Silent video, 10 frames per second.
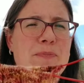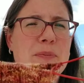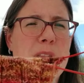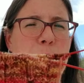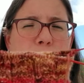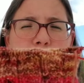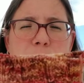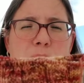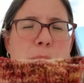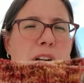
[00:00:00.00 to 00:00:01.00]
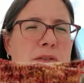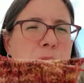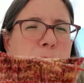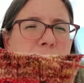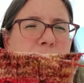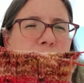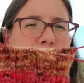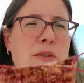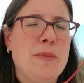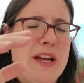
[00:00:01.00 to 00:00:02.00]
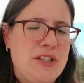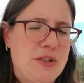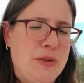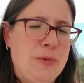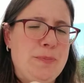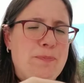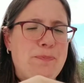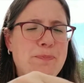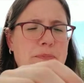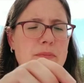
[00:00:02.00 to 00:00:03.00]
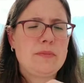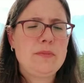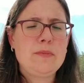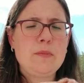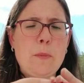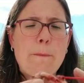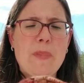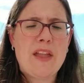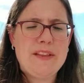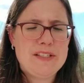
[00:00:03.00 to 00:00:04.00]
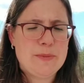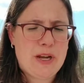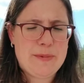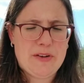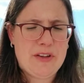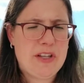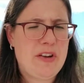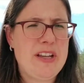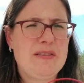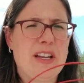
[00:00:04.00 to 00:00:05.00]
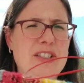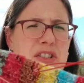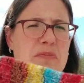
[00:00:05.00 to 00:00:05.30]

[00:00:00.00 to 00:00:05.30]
That works really well for me for magic loop. And these have been coming out really great. I should